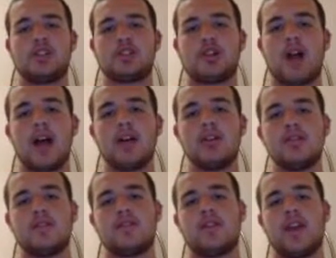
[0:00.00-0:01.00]
trial
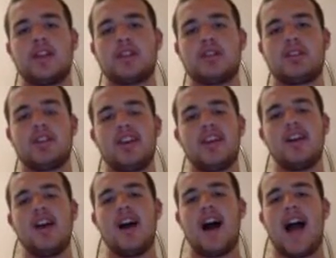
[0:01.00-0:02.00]
for HSE,
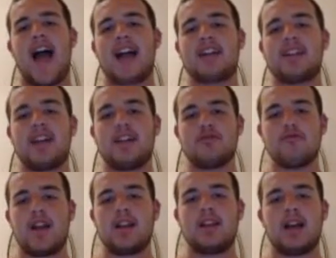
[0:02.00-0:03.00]

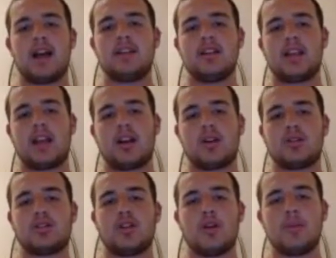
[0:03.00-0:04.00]
I did
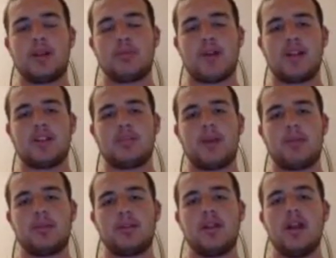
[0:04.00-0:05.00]
so many practice
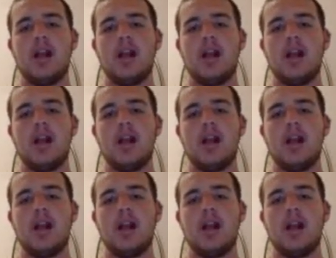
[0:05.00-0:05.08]
papers